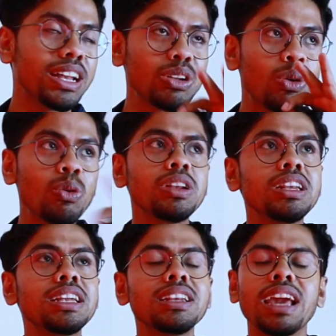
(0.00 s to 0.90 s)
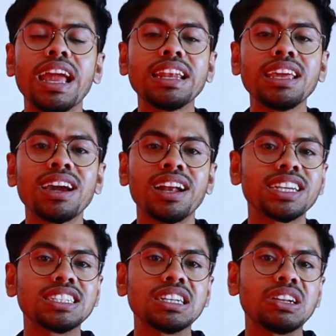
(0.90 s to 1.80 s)
don't need any
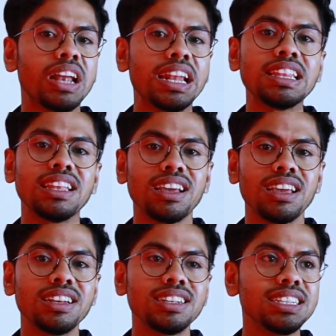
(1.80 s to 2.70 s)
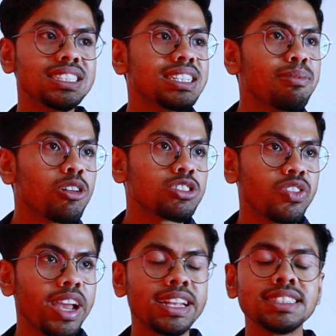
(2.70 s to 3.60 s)
connection or anything. Is it a
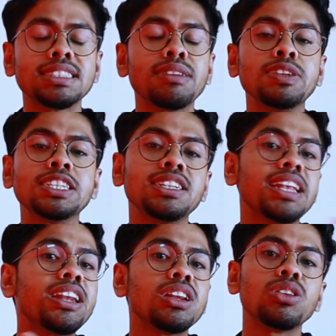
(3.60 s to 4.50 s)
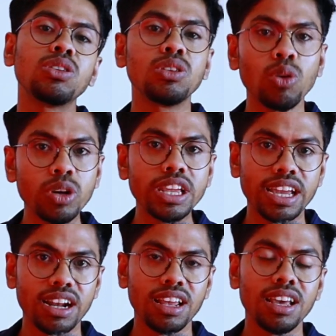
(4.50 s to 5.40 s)
MOSFET? Is it a VGT? They don't
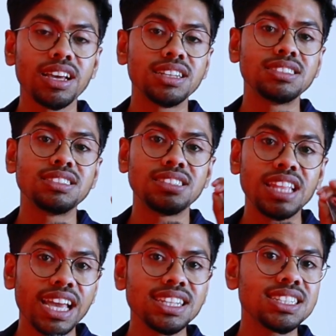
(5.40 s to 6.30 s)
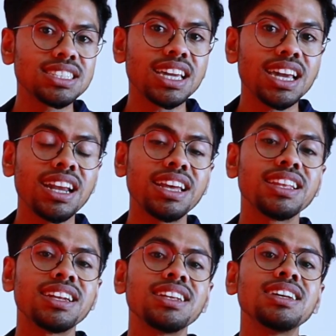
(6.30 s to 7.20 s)
care. They just care,
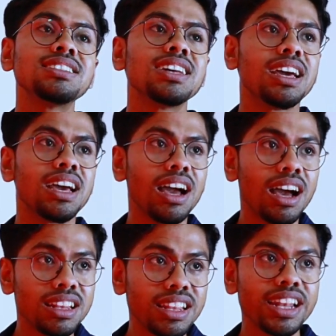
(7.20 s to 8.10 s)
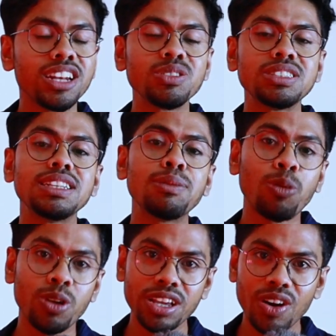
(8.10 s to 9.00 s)
and that is they need to see the
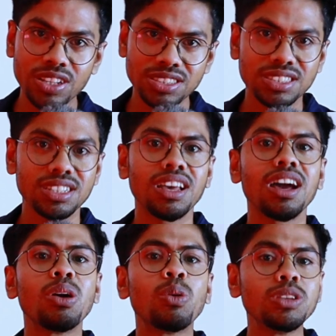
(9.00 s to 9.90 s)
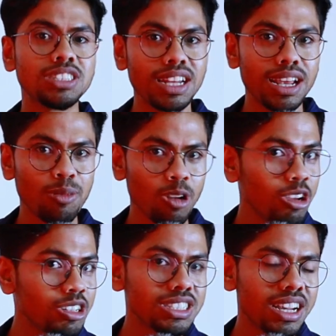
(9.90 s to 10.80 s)
polygons, which layer
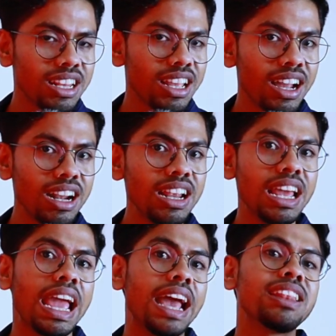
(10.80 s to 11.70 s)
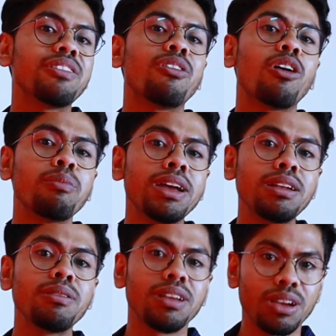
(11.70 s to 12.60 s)
polygons are there, and the
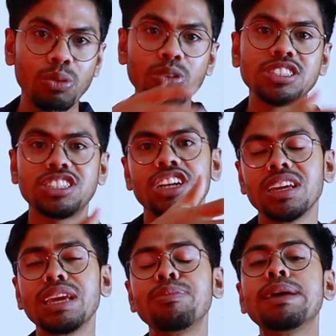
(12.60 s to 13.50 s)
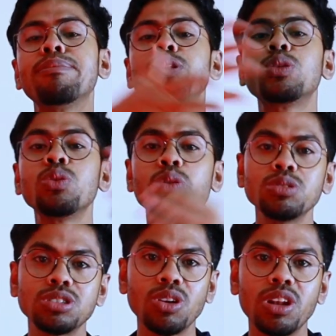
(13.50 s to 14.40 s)
format which give them
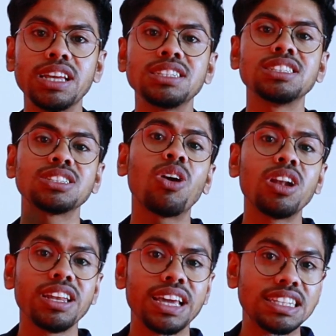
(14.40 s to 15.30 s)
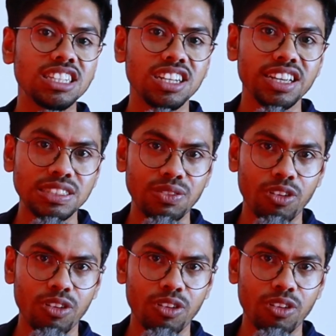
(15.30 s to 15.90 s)
those knowledge is called a GDS